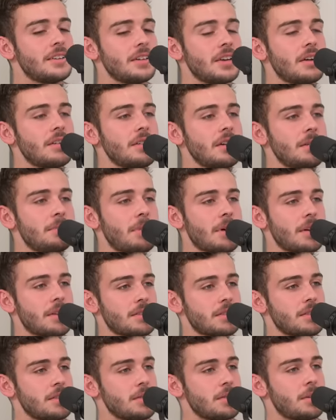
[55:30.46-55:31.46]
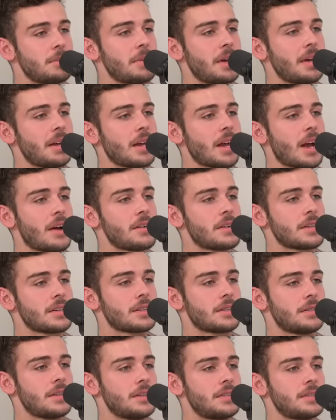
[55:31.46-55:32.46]
the only person you're the main
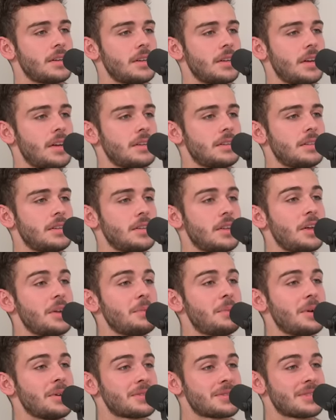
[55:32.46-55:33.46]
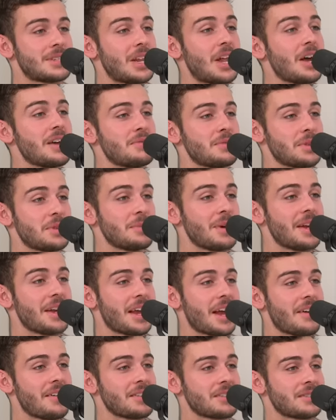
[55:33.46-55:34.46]
character in, the only person's life you're the main
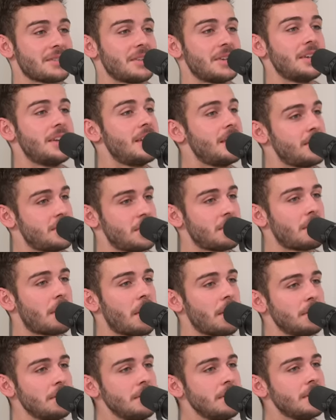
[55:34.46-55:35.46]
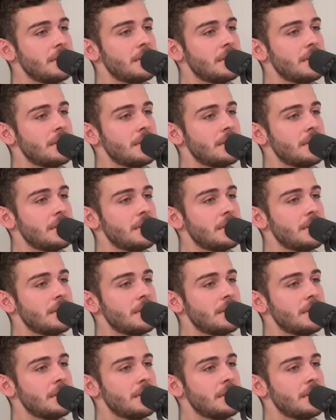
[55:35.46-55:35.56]
character in is your own.